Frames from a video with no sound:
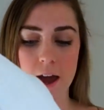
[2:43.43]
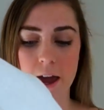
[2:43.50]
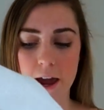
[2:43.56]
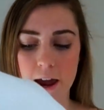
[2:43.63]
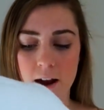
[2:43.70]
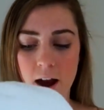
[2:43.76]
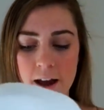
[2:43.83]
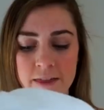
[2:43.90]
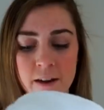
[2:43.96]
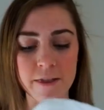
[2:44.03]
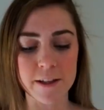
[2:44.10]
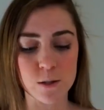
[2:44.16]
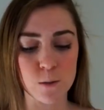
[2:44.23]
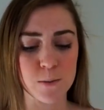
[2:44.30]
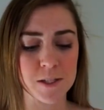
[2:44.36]
And I thought
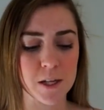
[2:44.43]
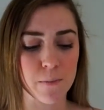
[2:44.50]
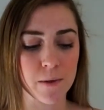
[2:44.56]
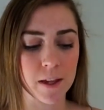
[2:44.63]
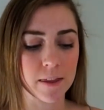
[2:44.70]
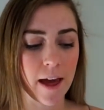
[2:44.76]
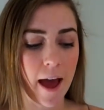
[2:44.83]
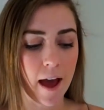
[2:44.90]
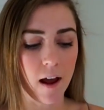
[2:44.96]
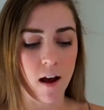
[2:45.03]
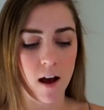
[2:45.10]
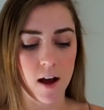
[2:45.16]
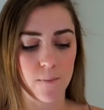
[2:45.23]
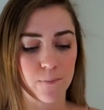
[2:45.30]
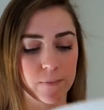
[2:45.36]
this would be something
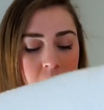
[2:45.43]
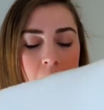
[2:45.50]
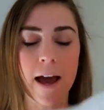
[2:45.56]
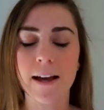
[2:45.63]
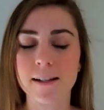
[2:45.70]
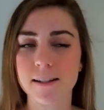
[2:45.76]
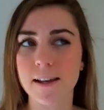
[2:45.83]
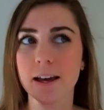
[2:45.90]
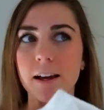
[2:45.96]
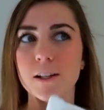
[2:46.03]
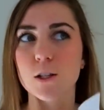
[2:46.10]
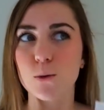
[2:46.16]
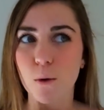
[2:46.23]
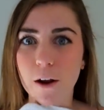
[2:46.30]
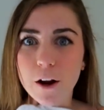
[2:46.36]
that, yeah, it's like a
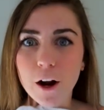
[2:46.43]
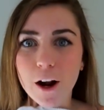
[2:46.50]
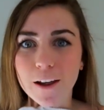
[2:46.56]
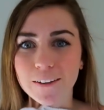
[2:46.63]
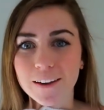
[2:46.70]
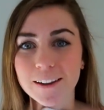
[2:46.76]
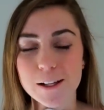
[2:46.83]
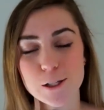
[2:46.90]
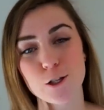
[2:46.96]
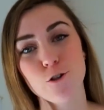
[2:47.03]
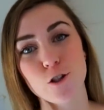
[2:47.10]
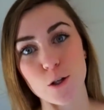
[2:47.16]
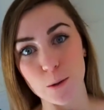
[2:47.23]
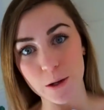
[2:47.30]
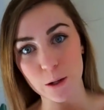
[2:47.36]
sweater, and like that's
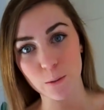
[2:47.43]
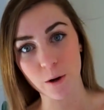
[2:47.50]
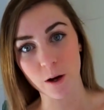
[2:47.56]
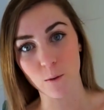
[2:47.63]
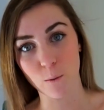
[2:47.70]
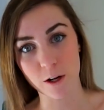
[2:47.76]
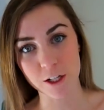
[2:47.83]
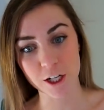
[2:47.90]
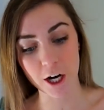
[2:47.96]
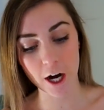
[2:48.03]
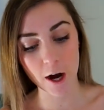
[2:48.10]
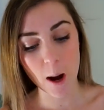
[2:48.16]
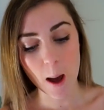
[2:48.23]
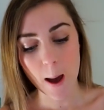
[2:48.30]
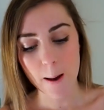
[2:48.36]
usually what you wear in
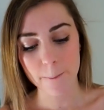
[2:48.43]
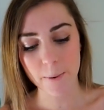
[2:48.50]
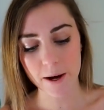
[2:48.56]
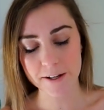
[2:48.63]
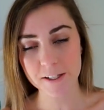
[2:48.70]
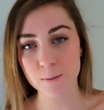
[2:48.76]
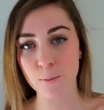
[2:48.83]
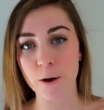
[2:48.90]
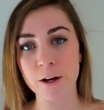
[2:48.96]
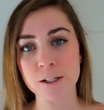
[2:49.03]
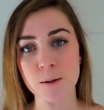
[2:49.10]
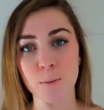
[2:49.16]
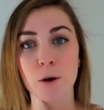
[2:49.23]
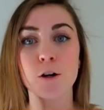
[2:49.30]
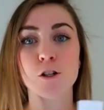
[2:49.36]
winter, but spring
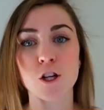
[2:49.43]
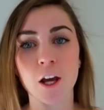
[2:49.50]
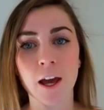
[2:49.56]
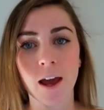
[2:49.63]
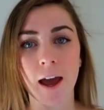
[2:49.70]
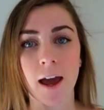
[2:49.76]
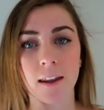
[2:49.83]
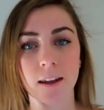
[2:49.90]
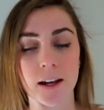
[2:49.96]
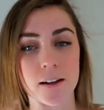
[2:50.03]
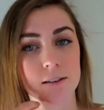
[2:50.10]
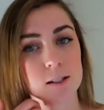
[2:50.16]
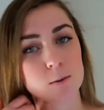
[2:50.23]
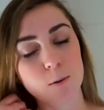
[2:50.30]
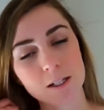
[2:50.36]
is approaching, and like
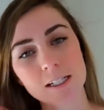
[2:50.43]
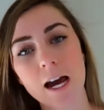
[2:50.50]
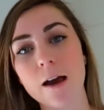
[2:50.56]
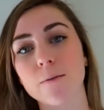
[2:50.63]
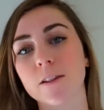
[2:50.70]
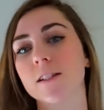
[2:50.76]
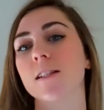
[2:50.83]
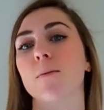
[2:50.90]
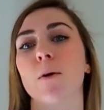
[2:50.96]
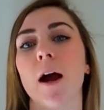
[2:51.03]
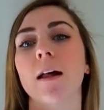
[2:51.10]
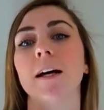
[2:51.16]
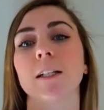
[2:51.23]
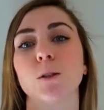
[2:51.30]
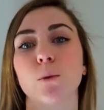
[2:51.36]
in the springtime and the summer,
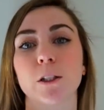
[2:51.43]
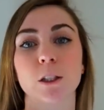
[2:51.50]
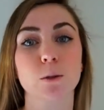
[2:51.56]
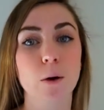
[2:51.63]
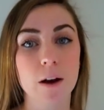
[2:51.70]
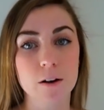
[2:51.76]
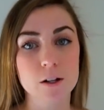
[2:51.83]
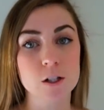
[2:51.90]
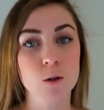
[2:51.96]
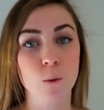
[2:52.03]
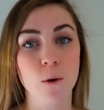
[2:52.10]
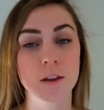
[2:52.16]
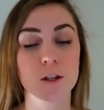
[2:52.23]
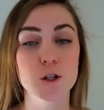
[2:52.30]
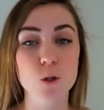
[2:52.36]
I like to wear sweaters
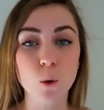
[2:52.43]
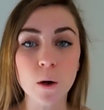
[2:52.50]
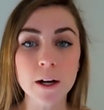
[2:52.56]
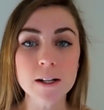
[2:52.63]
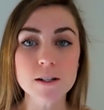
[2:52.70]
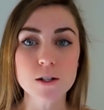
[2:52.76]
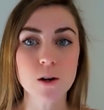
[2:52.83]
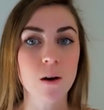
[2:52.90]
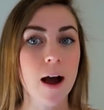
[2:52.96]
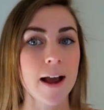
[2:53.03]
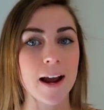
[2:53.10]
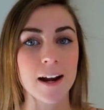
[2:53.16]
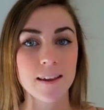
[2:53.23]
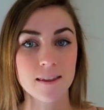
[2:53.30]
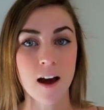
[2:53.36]
with shorts, so I
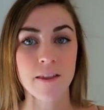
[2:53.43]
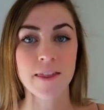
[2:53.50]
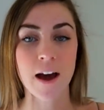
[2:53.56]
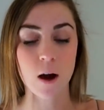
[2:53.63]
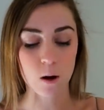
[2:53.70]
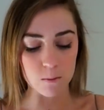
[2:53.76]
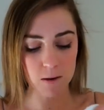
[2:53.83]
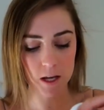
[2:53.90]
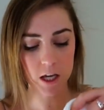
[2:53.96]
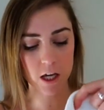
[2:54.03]
kind of thought that would be